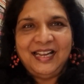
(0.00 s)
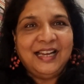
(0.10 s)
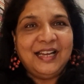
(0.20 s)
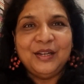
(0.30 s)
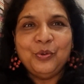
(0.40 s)

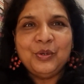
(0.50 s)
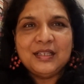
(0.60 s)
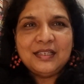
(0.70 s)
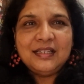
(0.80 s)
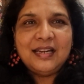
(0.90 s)
and who
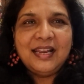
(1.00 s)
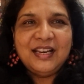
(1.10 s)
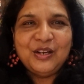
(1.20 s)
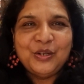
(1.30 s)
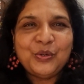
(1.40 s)
doesn't
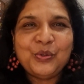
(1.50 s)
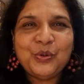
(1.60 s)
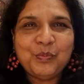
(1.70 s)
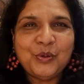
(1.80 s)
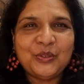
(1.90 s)
like you know
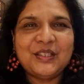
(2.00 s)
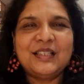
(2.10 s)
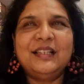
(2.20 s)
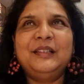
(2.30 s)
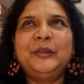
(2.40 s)
cookbooks
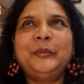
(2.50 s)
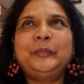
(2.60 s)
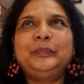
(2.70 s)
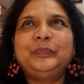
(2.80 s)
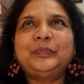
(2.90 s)

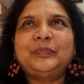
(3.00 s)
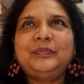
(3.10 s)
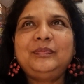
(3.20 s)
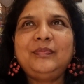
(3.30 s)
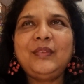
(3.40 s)
um,
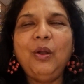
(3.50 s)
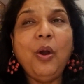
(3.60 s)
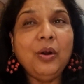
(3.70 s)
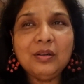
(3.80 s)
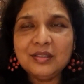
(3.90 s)

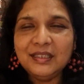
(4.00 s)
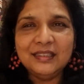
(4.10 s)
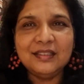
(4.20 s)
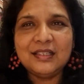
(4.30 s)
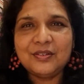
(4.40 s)
or
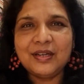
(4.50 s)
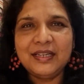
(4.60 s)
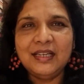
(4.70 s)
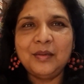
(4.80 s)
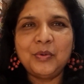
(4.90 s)
in just
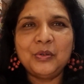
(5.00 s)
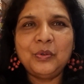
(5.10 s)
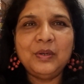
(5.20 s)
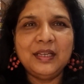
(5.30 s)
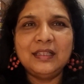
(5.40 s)
writing about
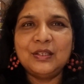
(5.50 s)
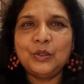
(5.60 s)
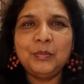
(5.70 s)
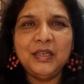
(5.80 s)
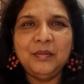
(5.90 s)
cooking. There's
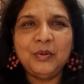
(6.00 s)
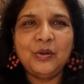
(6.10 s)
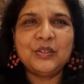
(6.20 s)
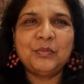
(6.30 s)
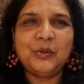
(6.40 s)
so many
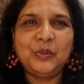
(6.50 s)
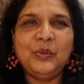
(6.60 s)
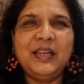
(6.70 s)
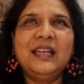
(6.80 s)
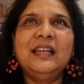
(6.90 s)
blogs about
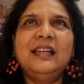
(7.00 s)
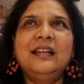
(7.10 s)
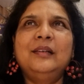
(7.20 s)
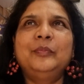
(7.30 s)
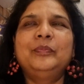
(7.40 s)
cooking.
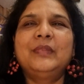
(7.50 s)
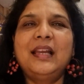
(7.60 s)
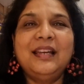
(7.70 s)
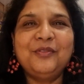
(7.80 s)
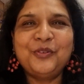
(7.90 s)
Um, I
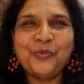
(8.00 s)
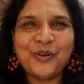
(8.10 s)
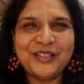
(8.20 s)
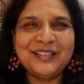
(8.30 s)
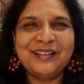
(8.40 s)
love to
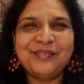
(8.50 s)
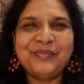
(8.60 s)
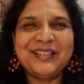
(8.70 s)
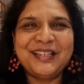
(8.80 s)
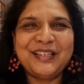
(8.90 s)
watch uh,
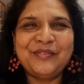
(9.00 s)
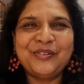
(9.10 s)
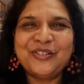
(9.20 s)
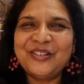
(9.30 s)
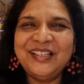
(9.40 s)
MasterChef
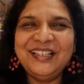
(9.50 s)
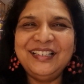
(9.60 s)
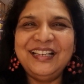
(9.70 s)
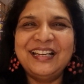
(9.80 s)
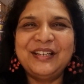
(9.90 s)
Australia.
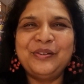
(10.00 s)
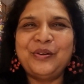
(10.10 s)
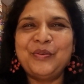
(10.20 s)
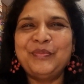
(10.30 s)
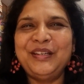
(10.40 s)
I don't know
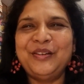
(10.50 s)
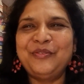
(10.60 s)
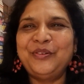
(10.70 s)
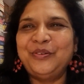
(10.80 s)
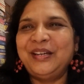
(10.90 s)
how many
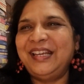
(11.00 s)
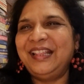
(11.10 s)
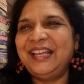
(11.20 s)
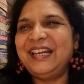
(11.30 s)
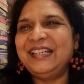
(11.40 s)
of you like
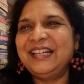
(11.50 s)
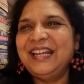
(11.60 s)
that.